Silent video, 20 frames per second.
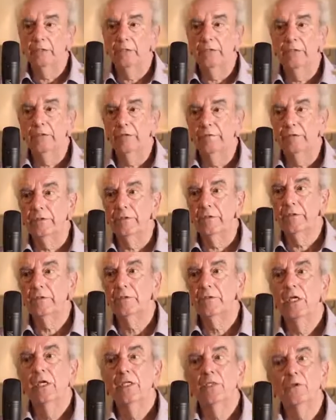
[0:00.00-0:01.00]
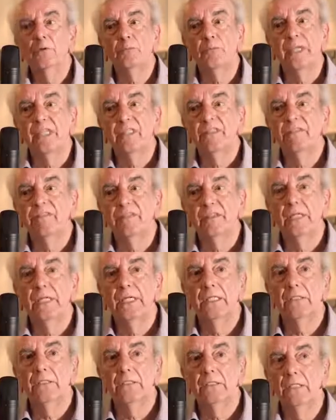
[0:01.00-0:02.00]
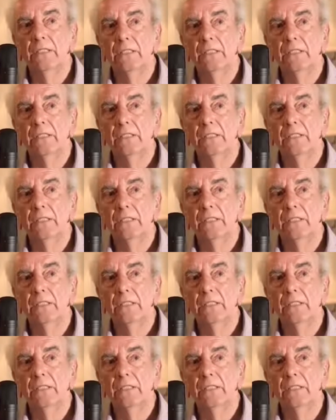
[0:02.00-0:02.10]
the universe, space flight,